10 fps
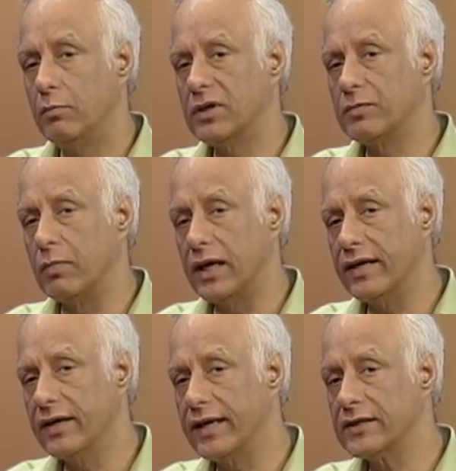But
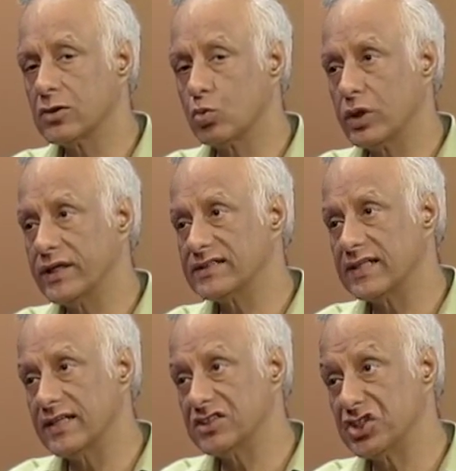my greater worry is
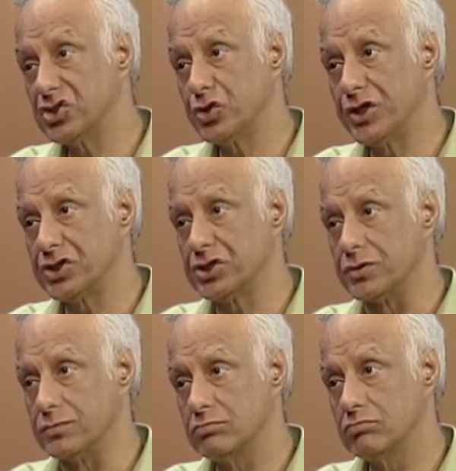science
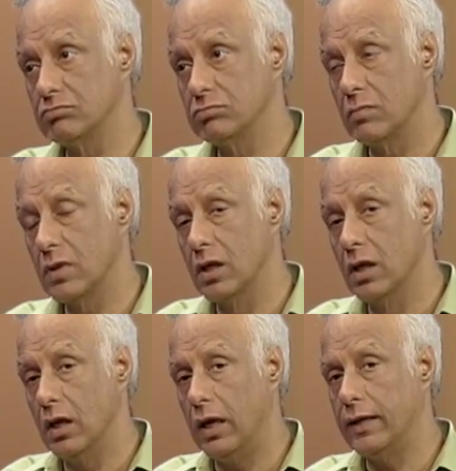education. Mm-hmm.
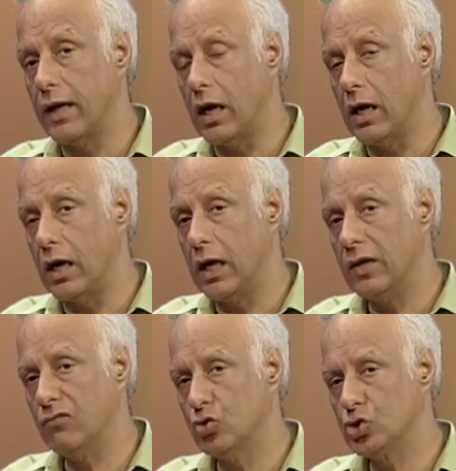And
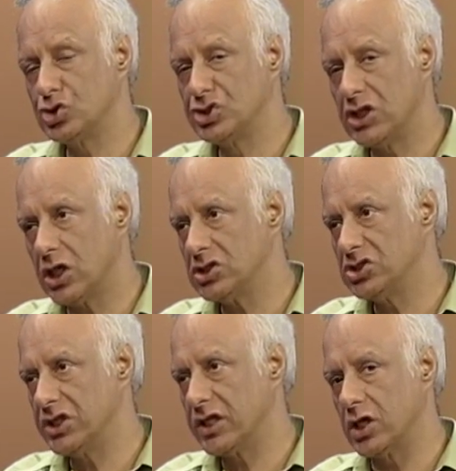I would
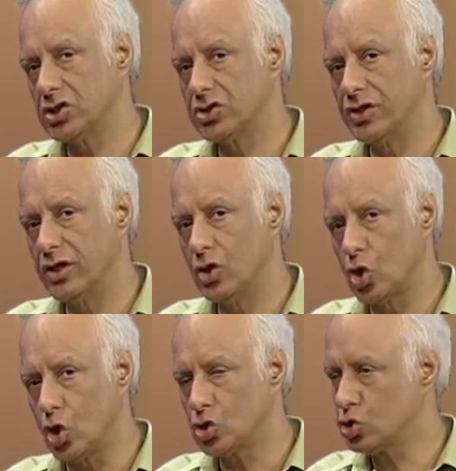judge a country
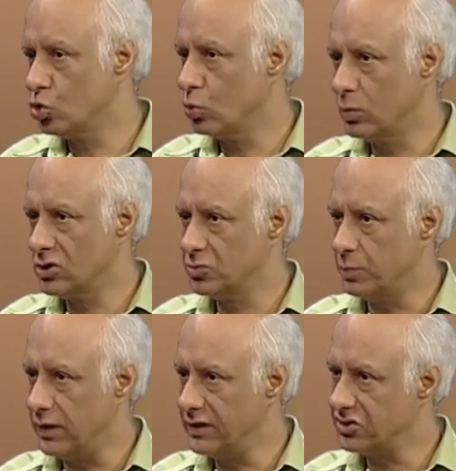not so
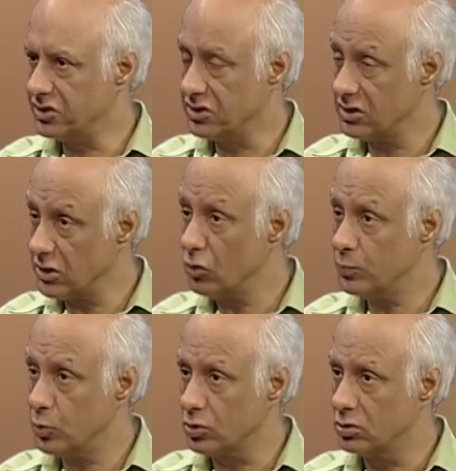much by its research
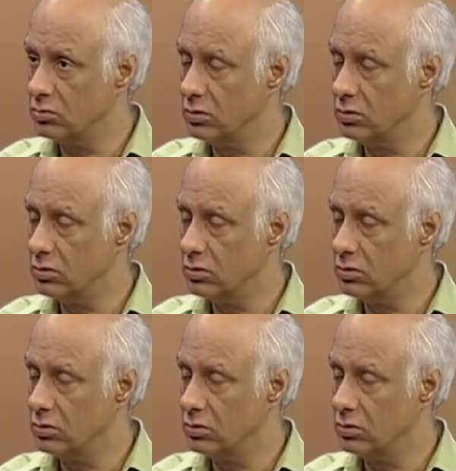output